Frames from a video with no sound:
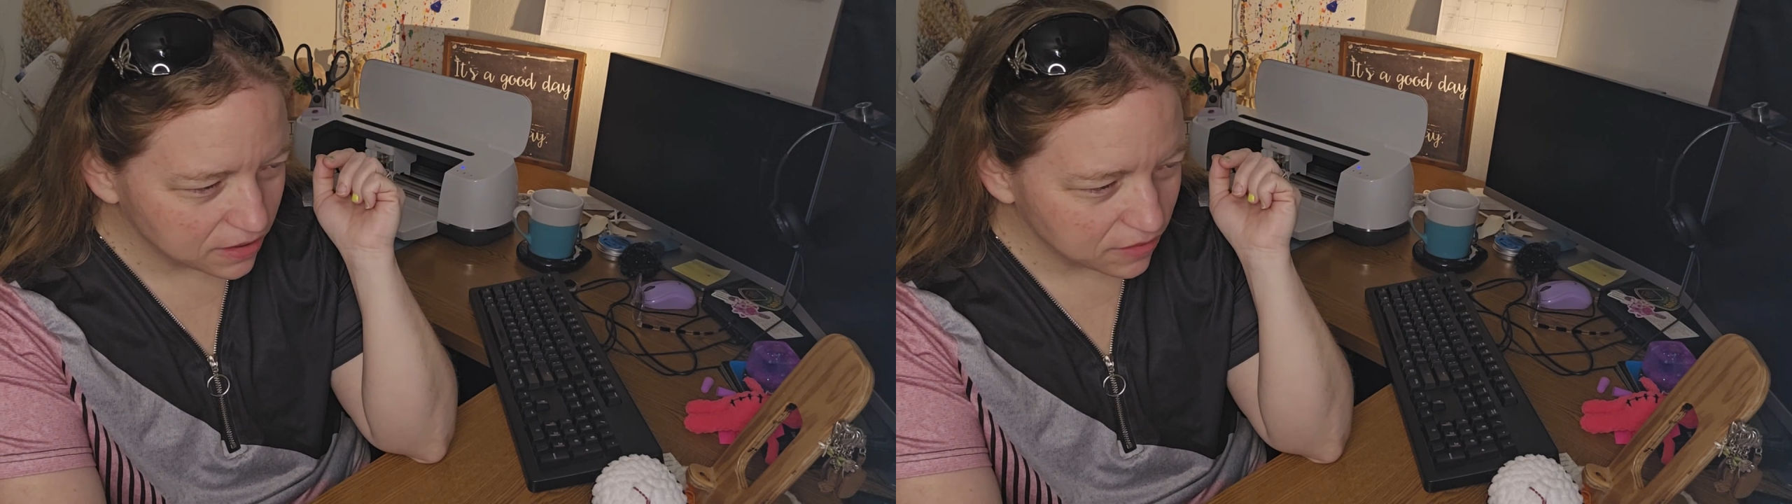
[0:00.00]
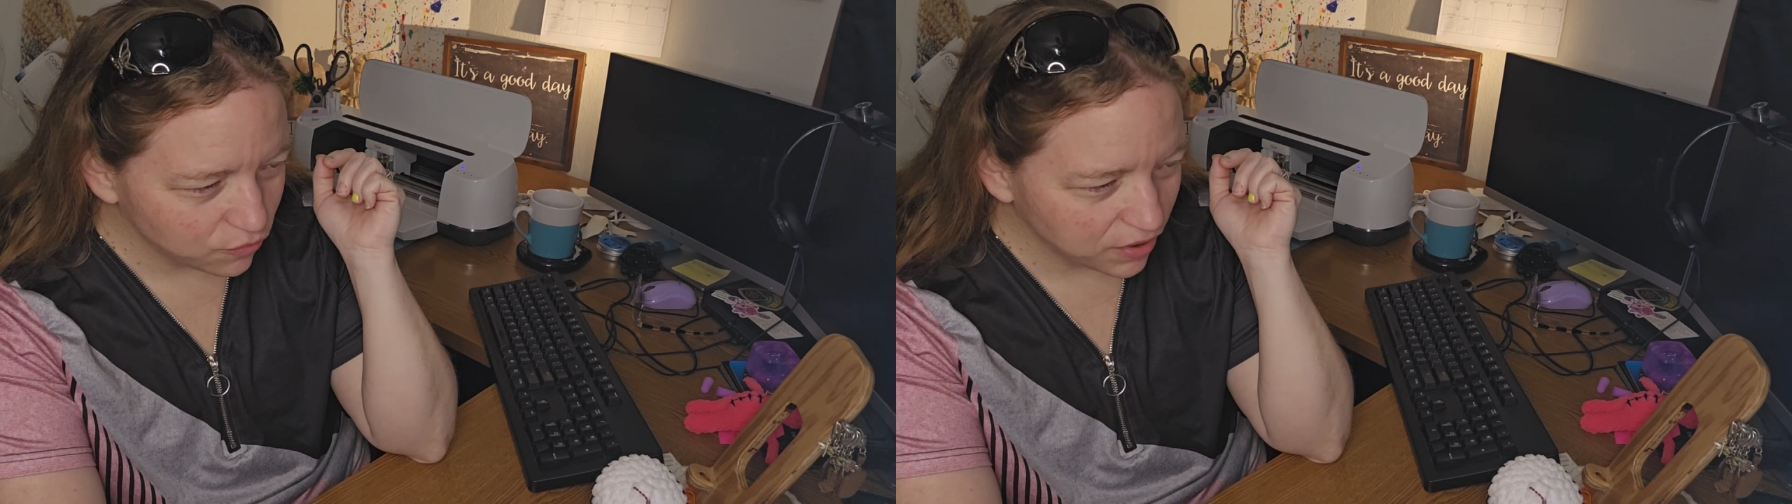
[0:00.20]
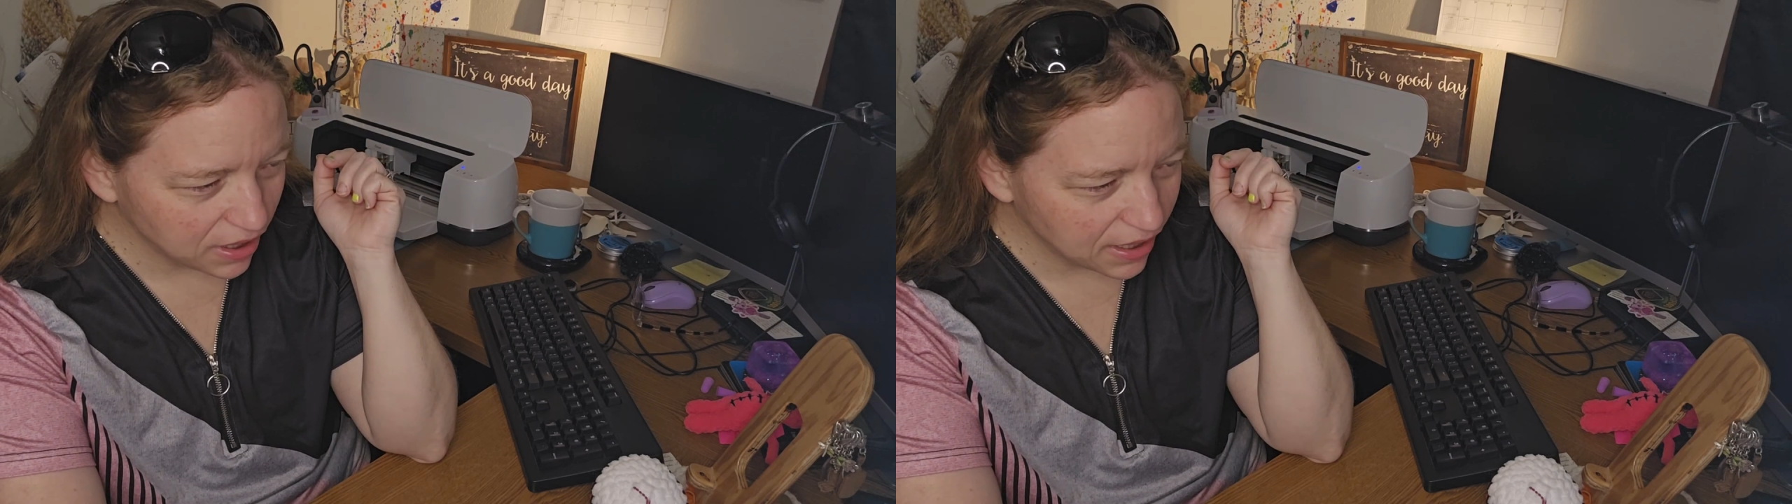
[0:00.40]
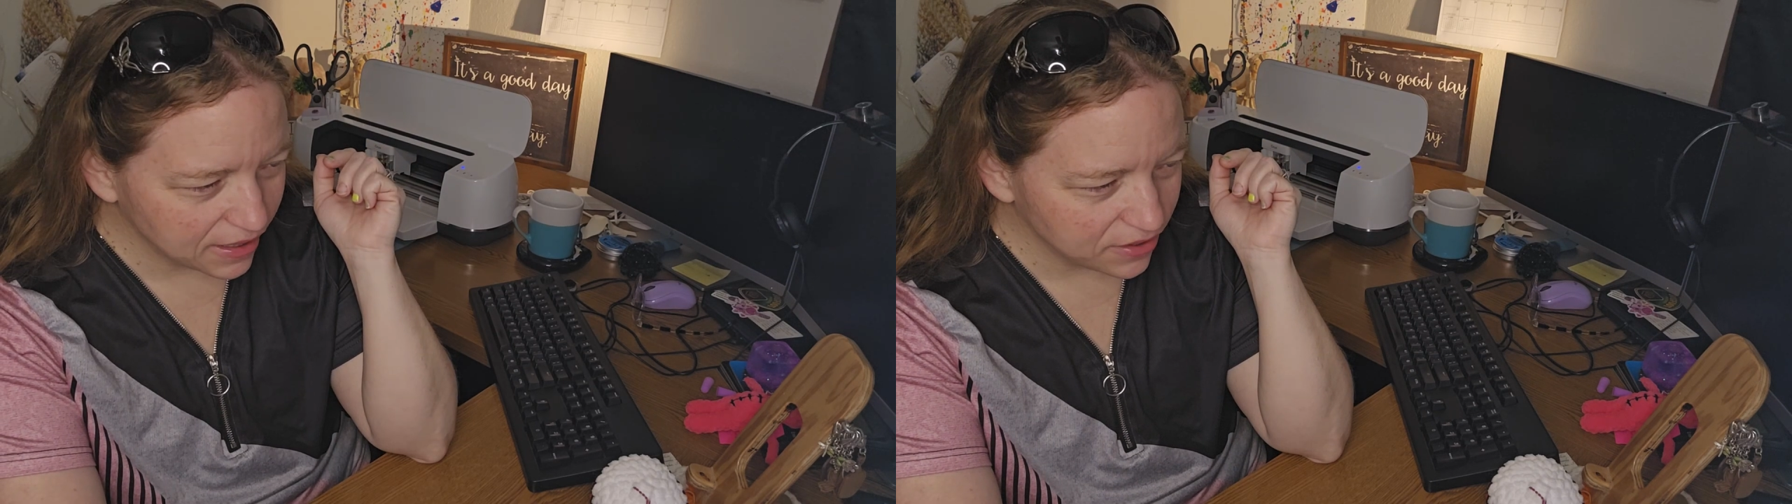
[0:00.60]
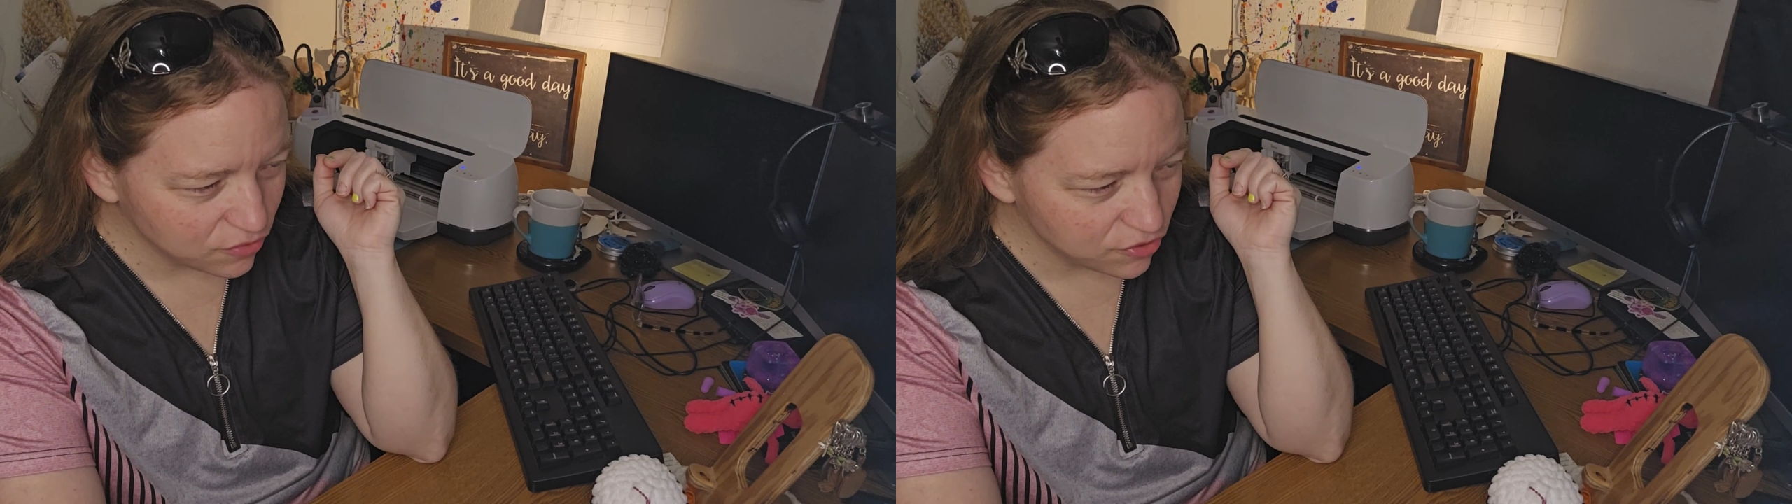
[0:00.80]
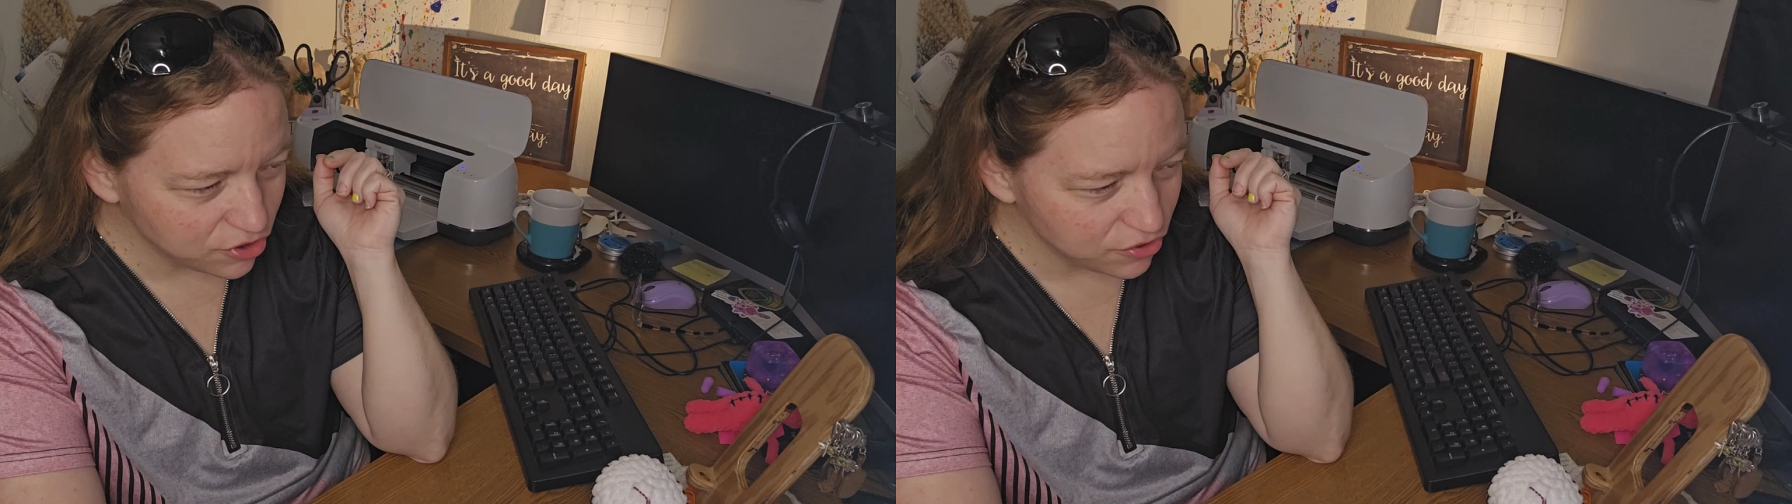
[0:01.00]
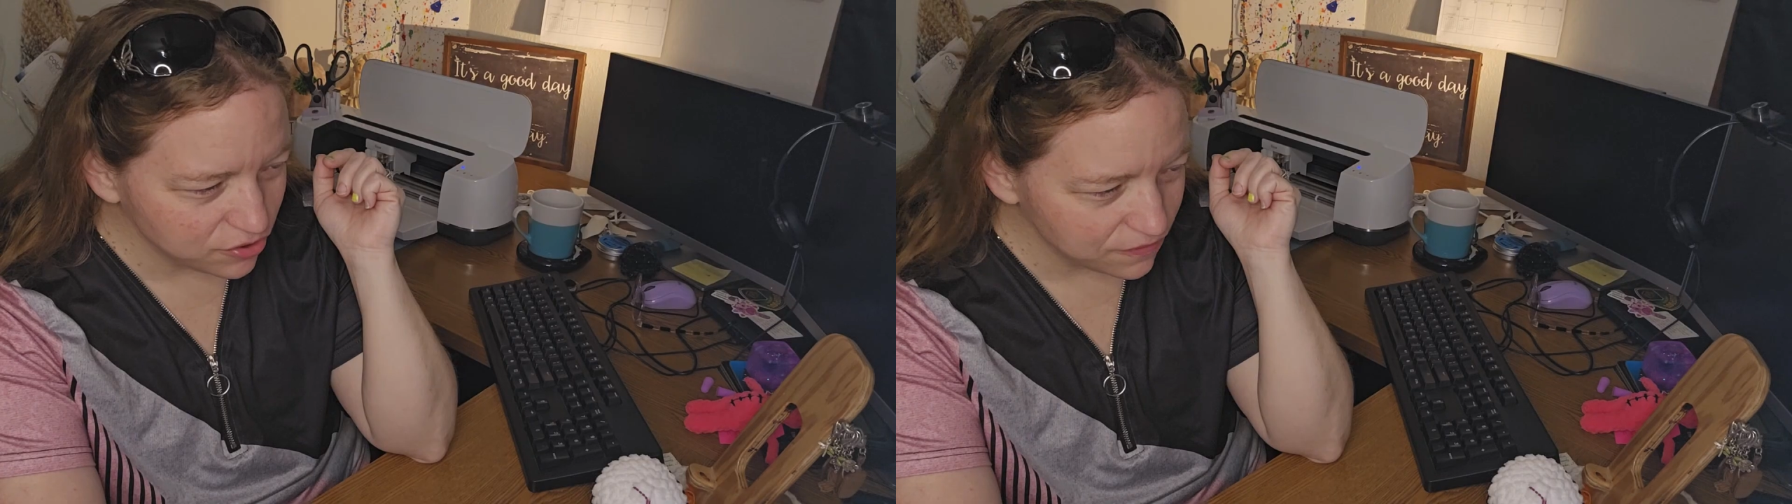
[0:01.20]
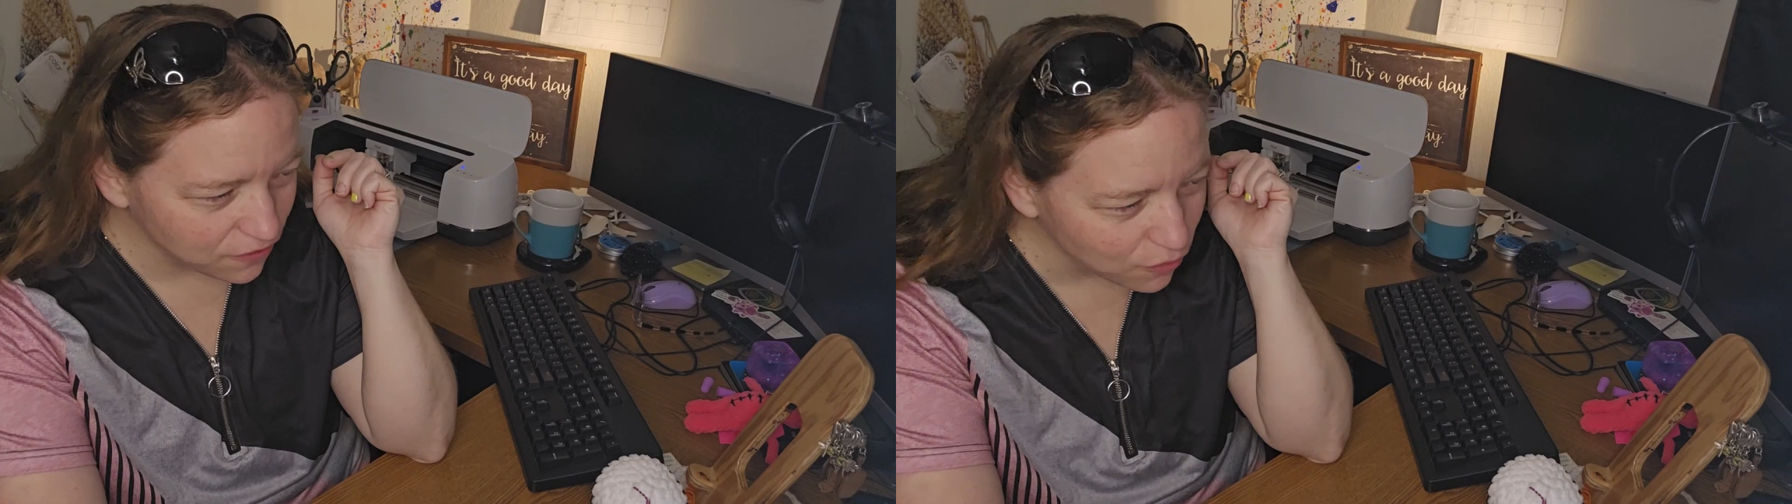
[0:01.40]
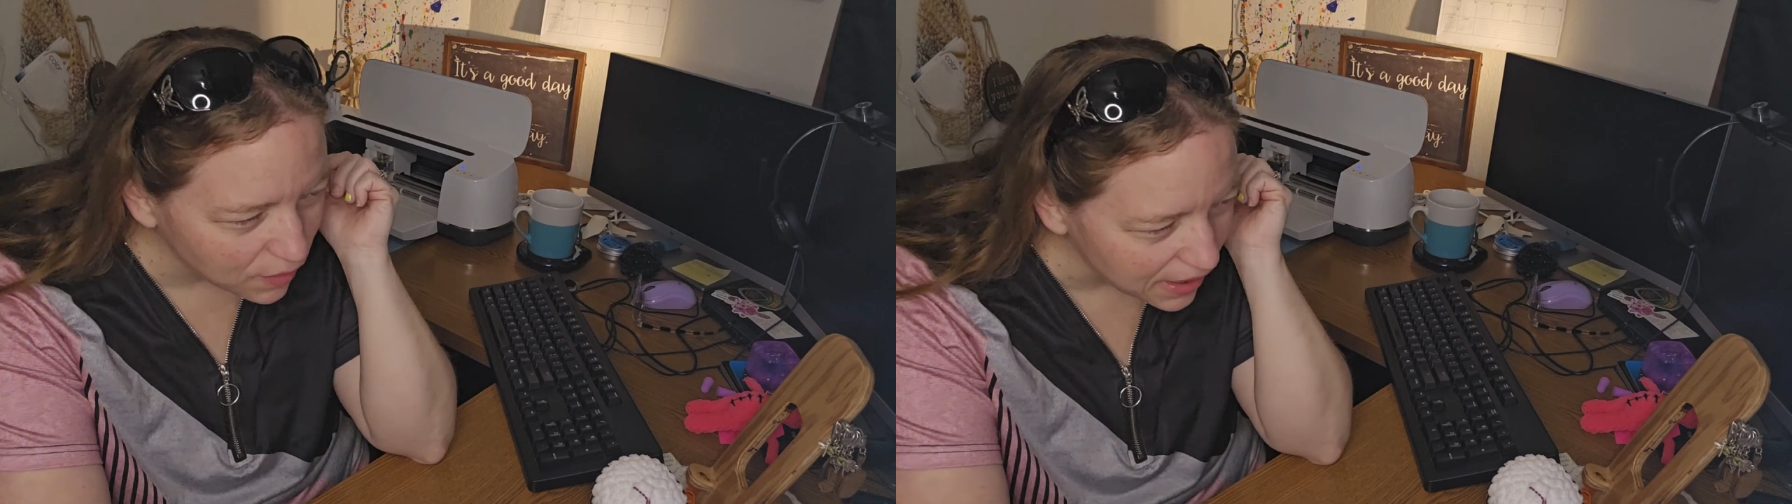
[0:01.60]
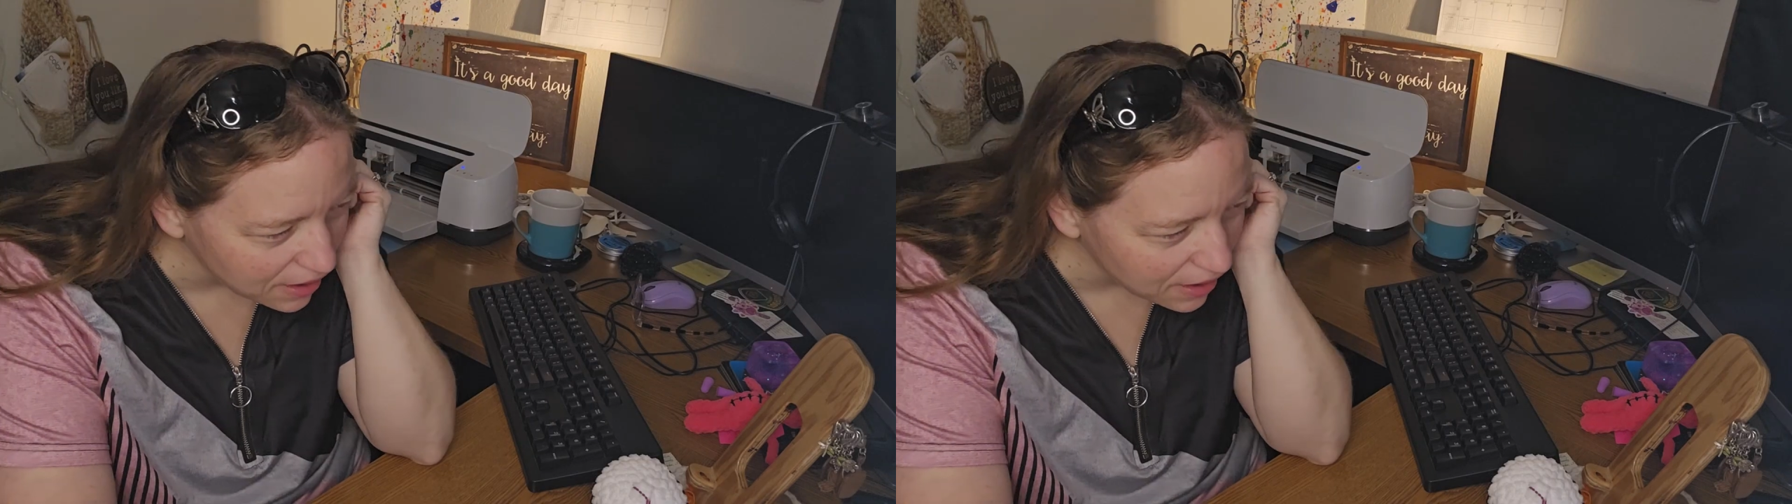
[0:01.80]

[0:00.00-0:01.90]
when I don't use it for a while,